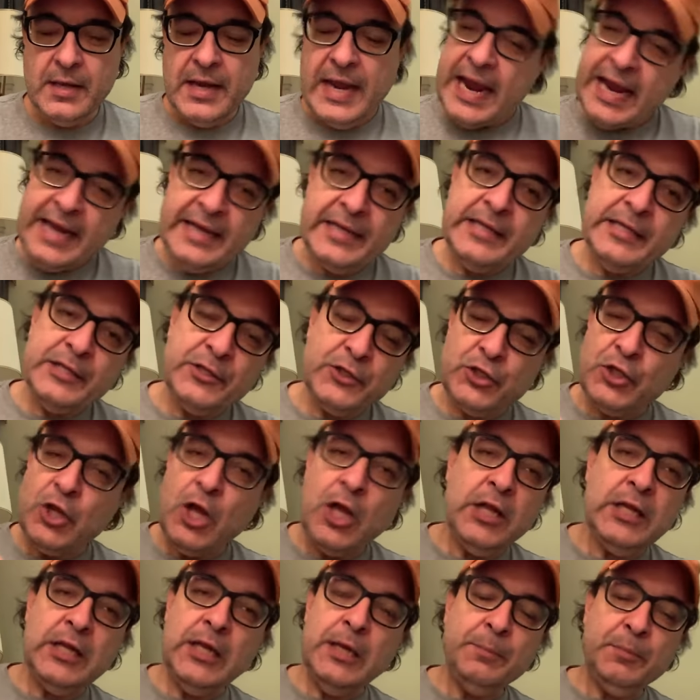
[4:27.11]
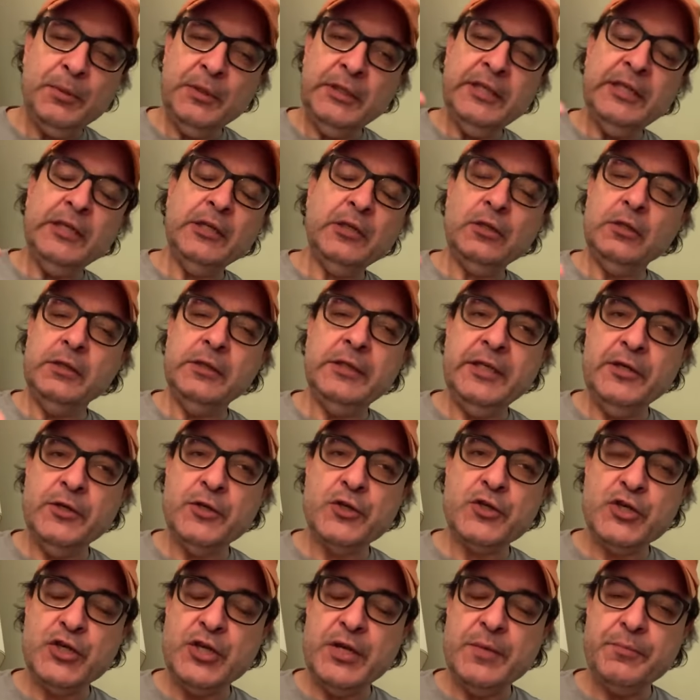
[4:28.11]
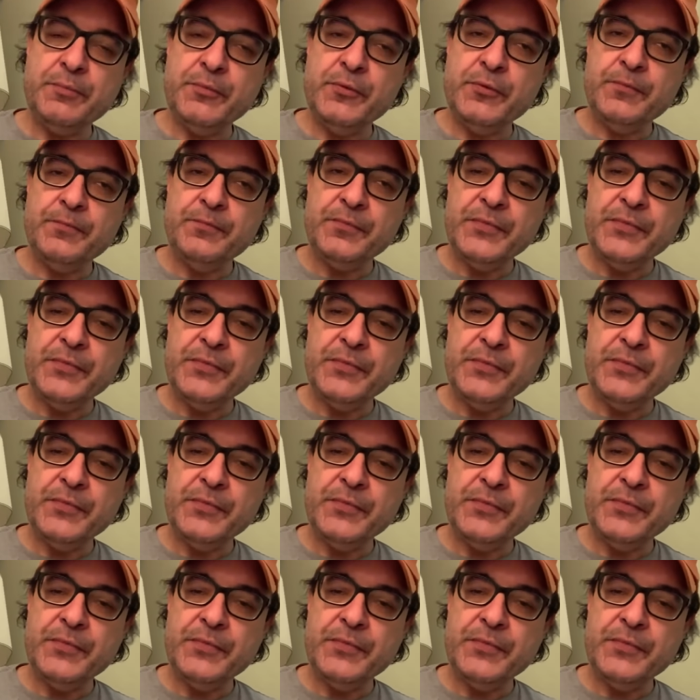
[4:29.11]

and install a political leadership